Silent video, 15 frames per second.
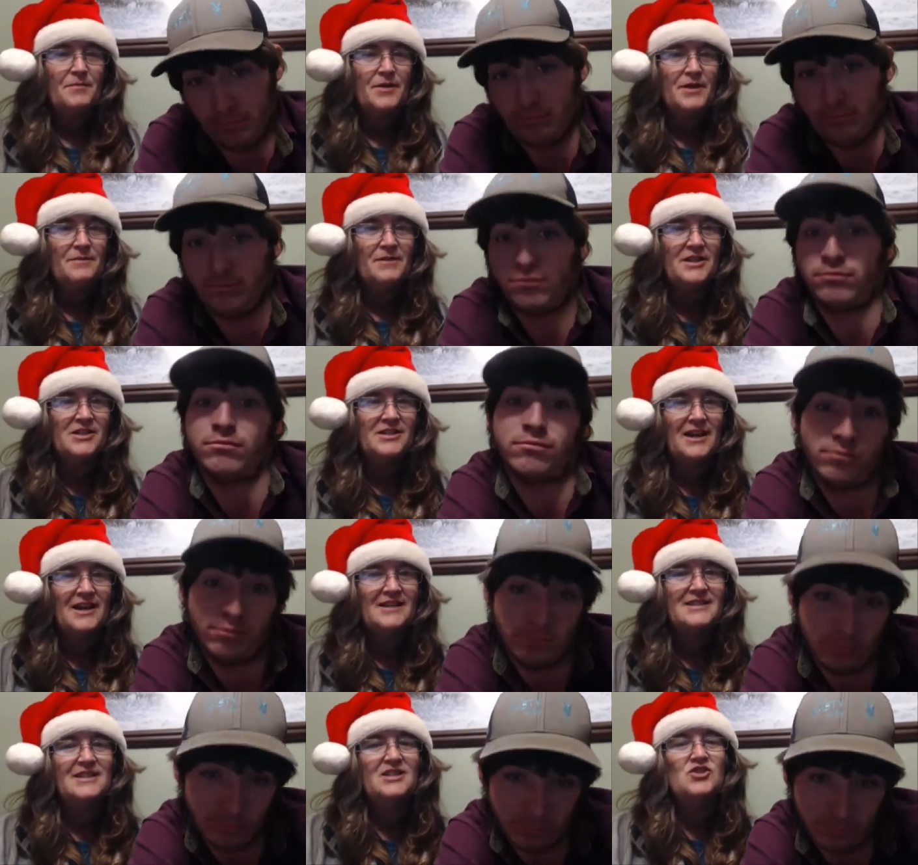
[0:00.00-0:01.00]
Speaker 1: pretty much,
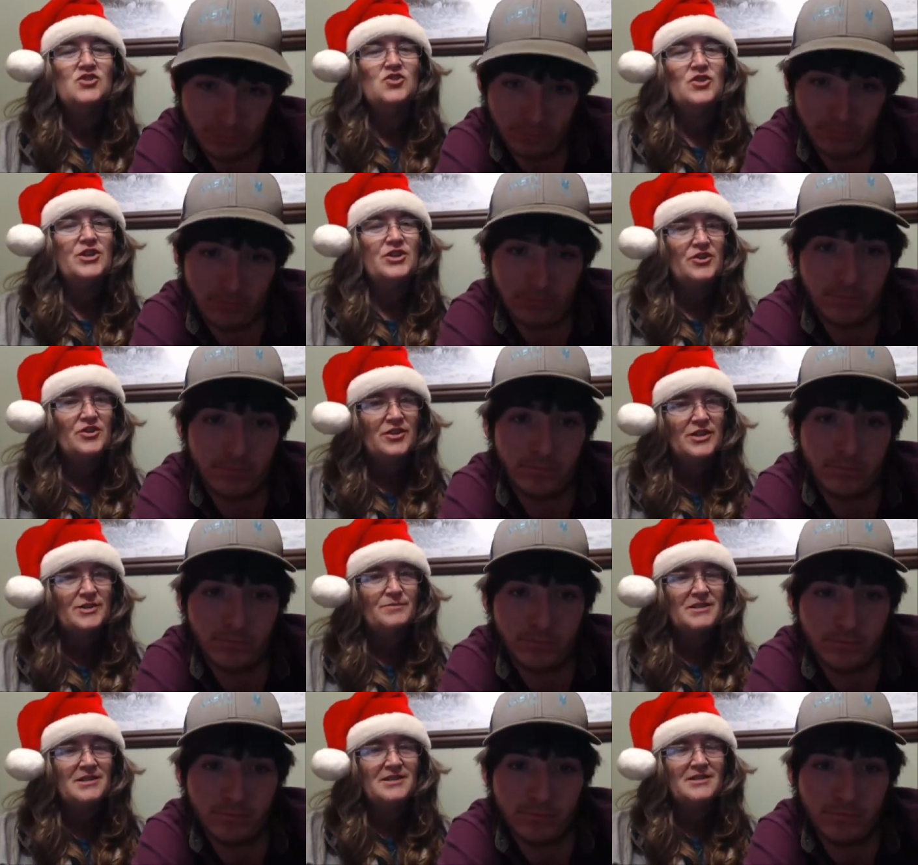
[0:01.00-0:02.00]
guys, enjoy your
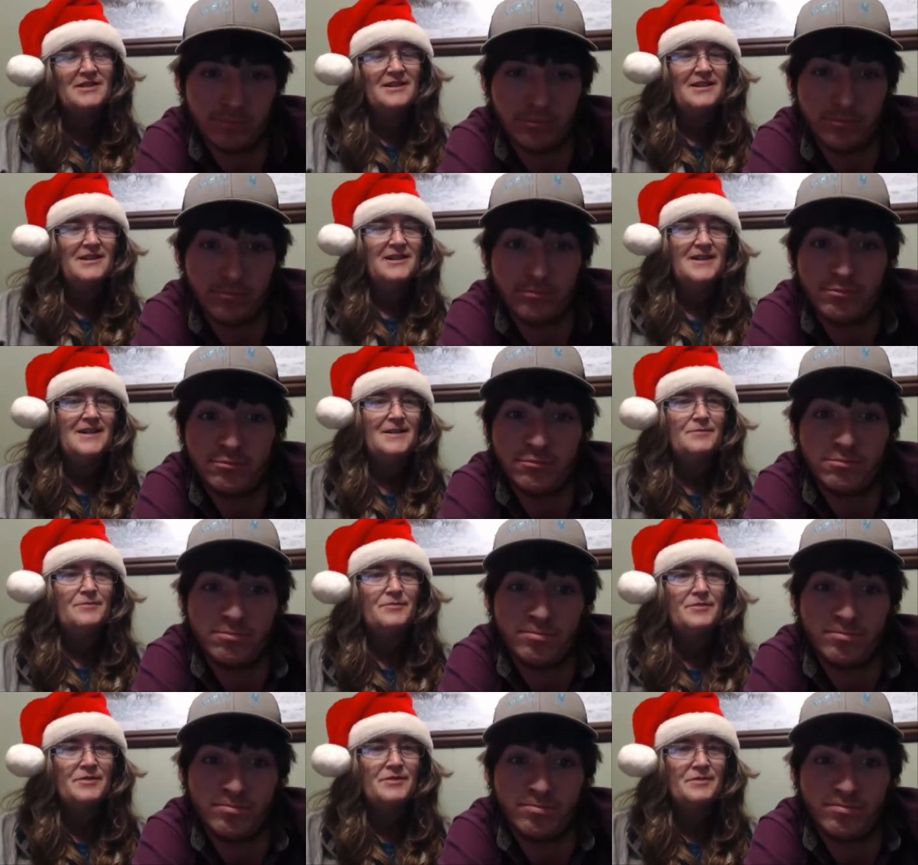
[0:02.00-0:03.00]
Christmas.
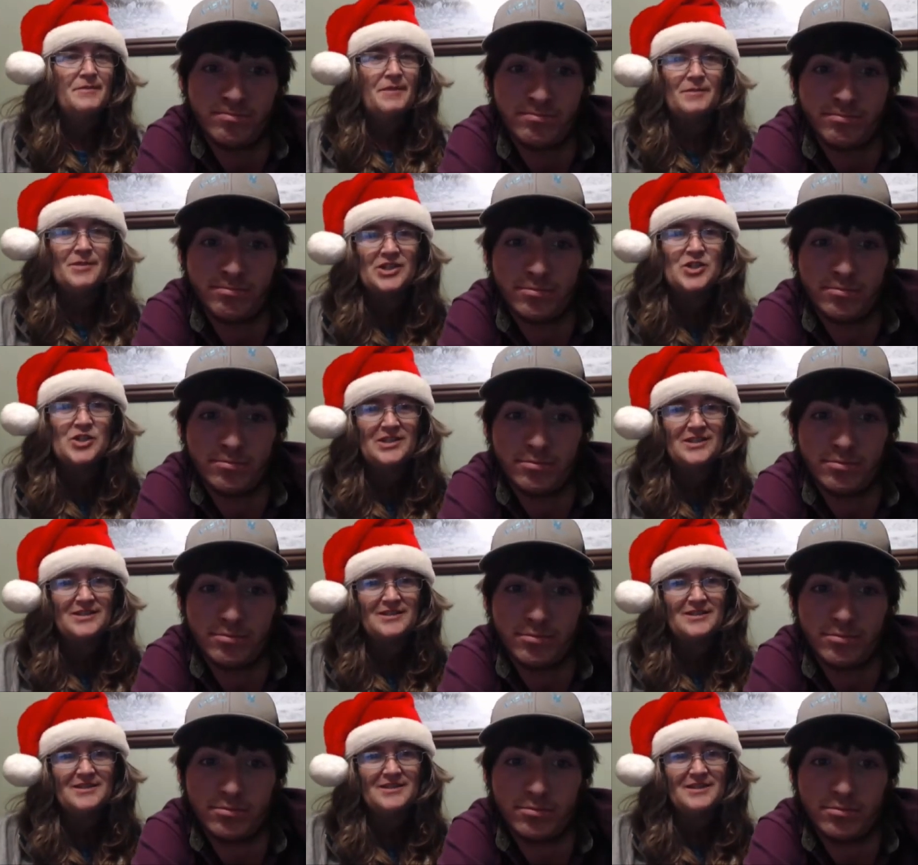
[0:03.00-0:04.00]
Remember, Jesus is
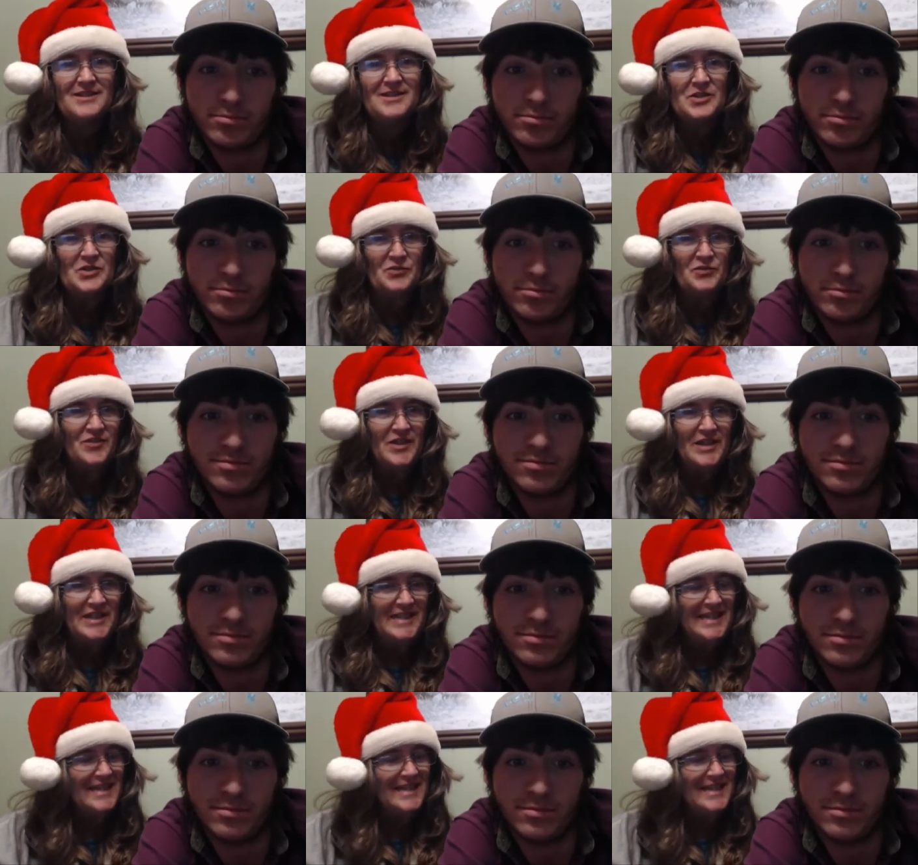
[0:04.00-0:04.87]
the reason for the season.